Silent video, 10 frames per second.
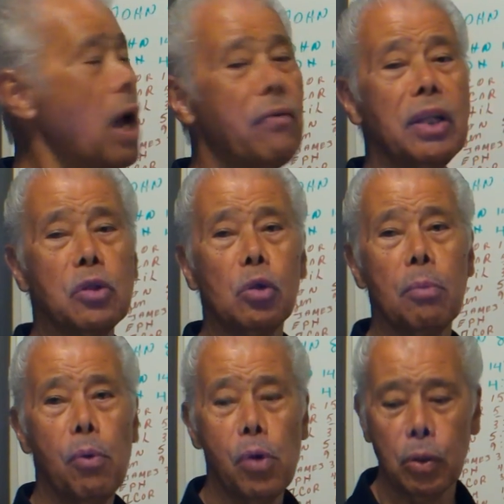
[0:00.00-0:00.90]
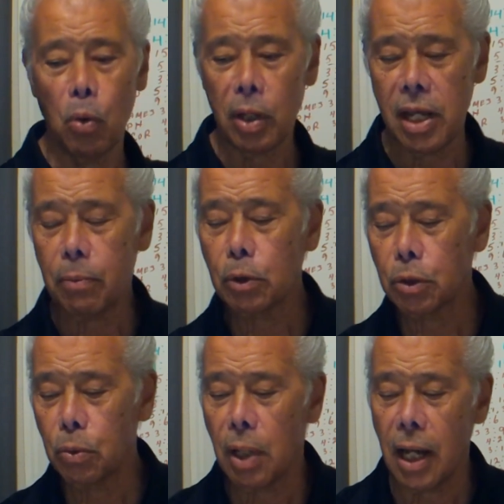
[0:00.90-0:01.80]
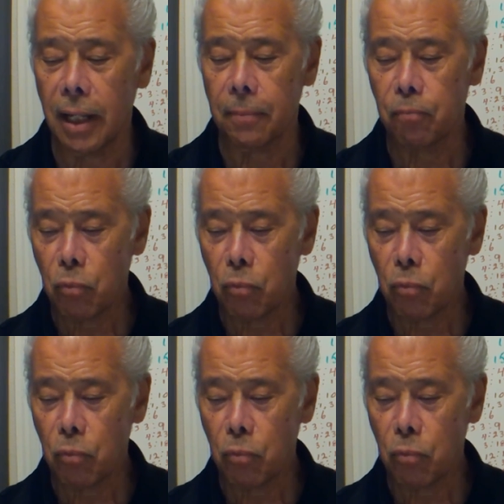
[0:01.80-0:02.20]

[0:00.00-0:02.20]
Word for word: Everything's on the board. Okay, Hebrews 2:9.